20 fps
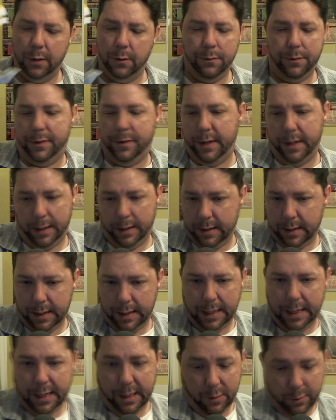think
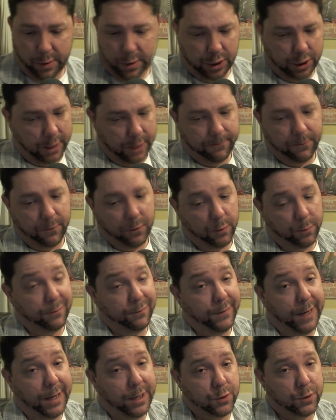in any way, shape, form, or
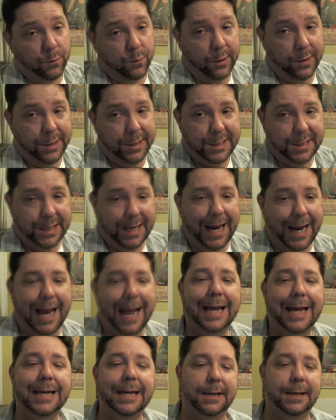fashion we're going to see
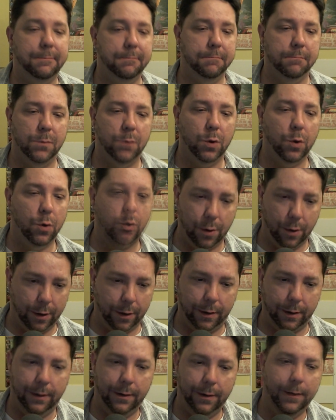any
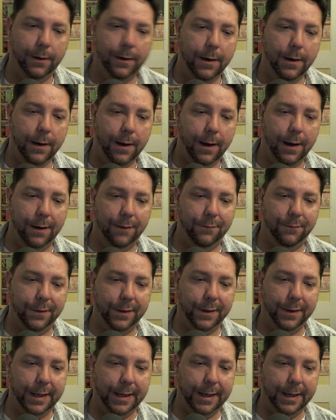more of
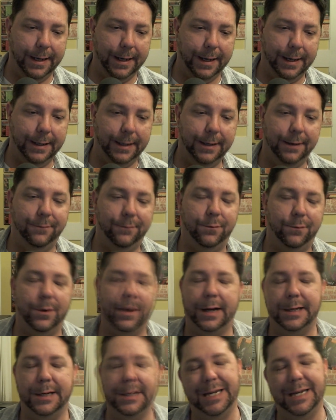the, if we're
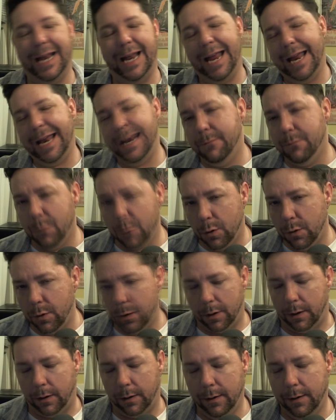not going to see any
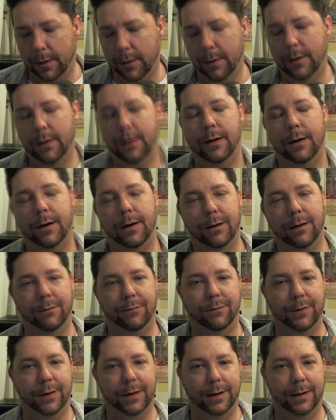more
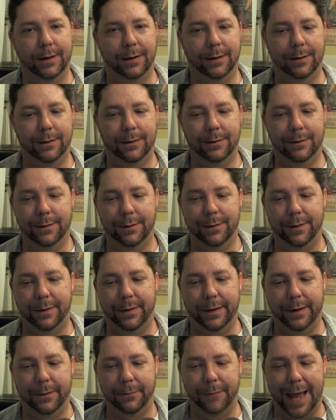of
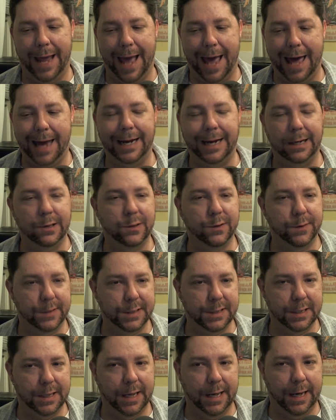them adding to
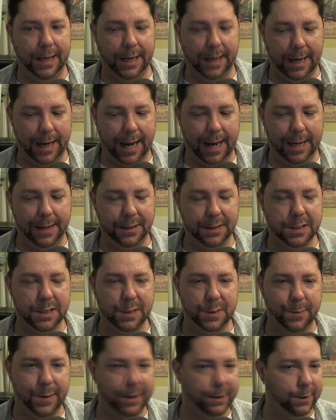this line. I highly
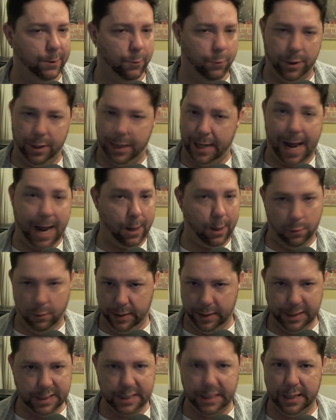suspect that we're not
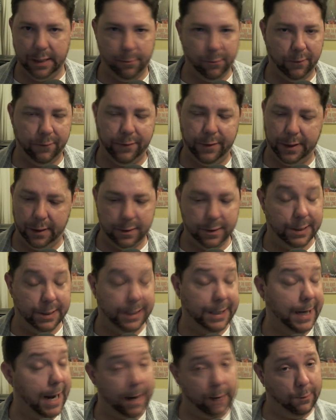going to see any more figures. You're
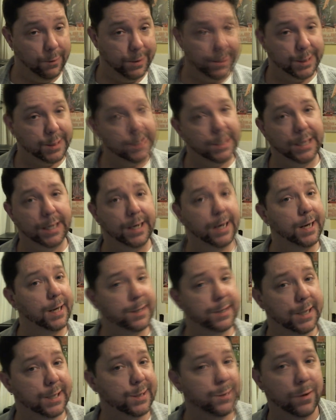not going to see any
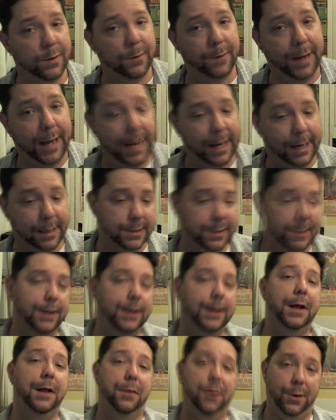accessory packs.
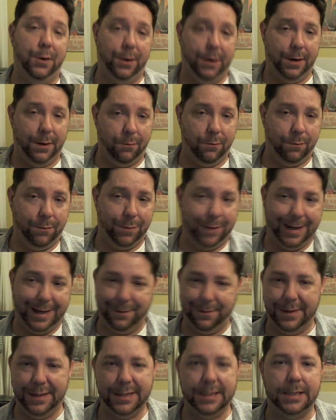They're going to
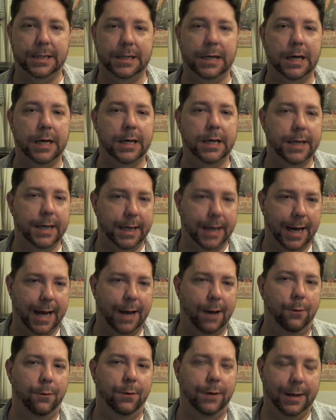get this done and
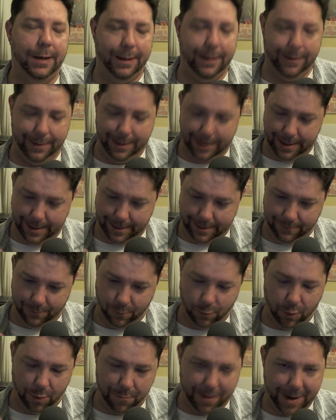out,
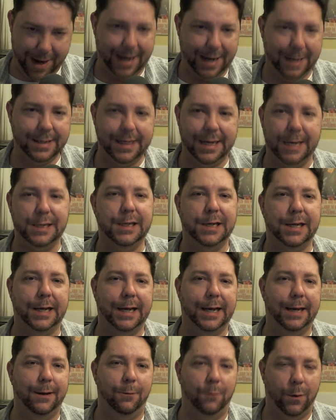and we're beta testing
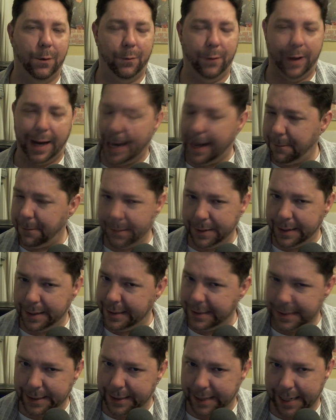it. And what will happen
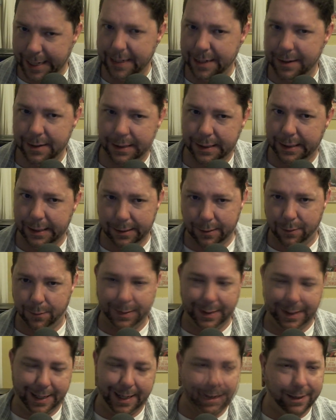is, at the end of the year,
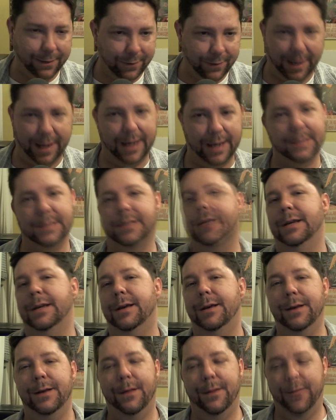beginning of next,
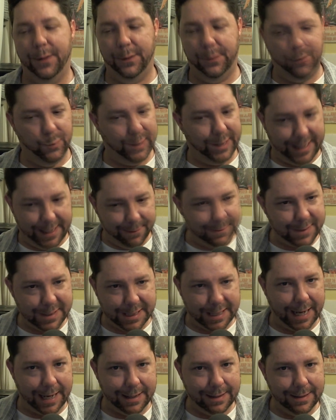we'll do a gift
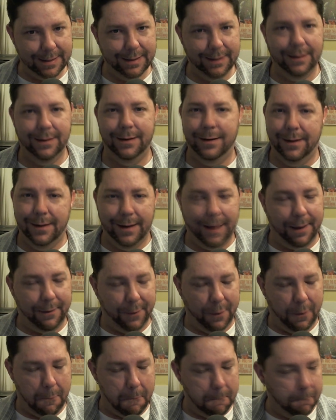set, and
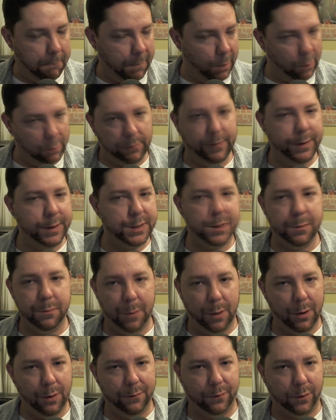they'll milk this
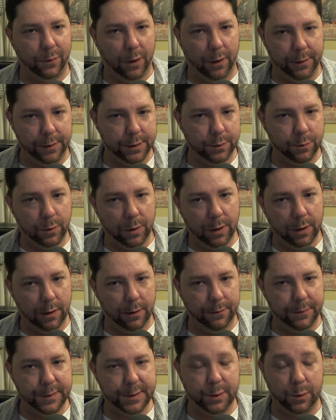mold for all it's
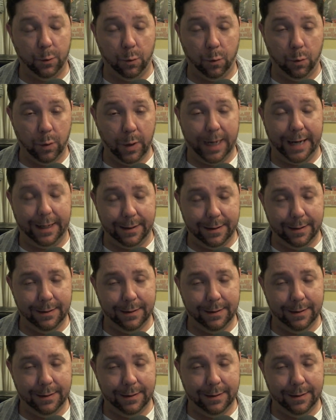worth. So wait